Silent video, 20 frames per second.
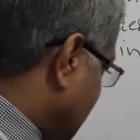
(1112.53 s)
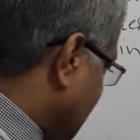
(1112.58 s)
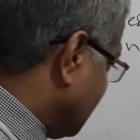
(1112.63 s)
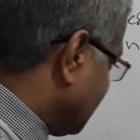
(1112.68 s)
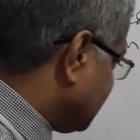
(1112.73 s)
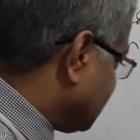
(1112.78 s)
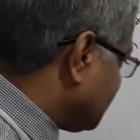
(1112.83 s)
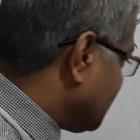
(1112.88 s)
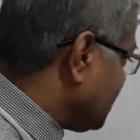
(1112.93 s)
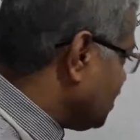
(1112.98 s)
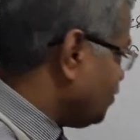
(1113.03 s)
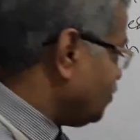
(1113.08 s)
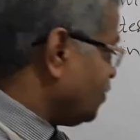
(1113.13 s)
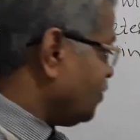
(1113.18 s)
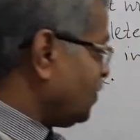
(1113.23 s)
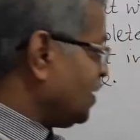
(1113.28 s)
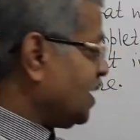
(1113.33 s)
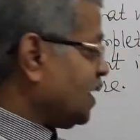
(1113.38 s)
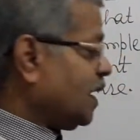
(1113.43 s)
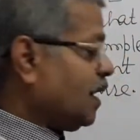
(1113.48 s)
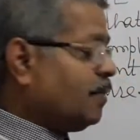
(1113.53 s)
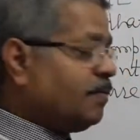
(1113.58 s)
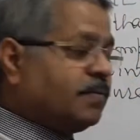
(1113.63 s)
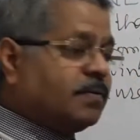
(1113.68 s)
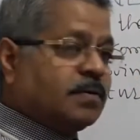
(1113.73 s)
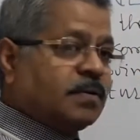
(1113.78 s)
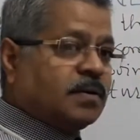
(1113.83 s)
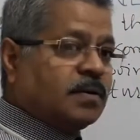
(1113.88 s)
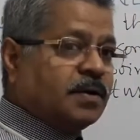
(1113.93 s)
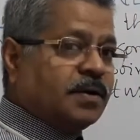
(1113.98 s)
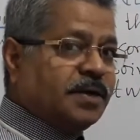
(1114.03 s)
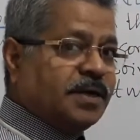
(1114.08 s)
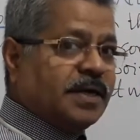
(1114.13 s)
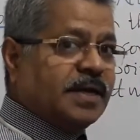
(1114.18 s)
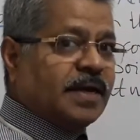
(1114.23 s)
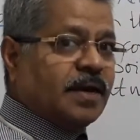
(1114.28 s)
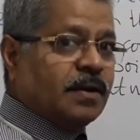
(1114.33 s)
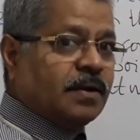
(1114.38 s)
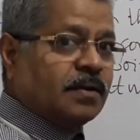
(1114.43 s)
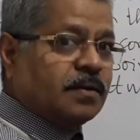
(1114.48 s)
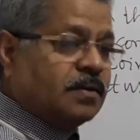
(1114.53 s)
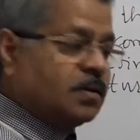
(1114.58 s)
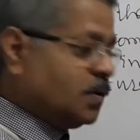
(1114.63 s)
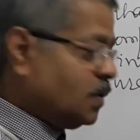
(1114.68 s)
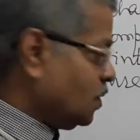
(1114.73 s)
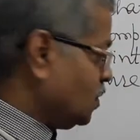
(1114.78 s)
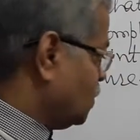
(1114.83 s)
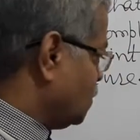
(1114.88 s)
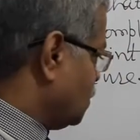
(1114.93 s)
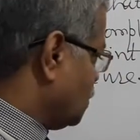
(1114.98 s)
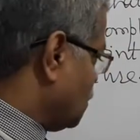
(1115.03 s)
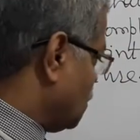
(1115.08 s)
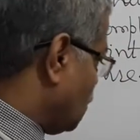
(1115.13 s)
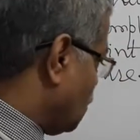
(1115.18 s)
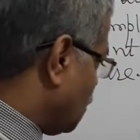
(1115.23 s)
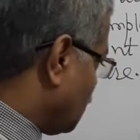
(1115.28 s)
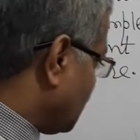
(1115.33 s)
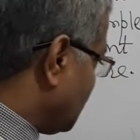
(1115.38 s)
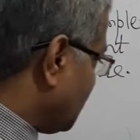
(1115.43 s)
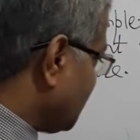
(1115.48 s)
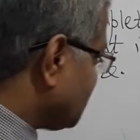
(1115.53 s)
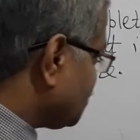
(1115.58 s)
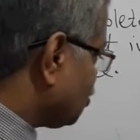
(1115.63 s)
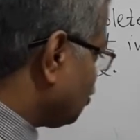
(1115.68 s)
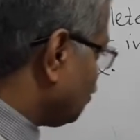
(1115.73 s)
and then we will have dinner. Or let's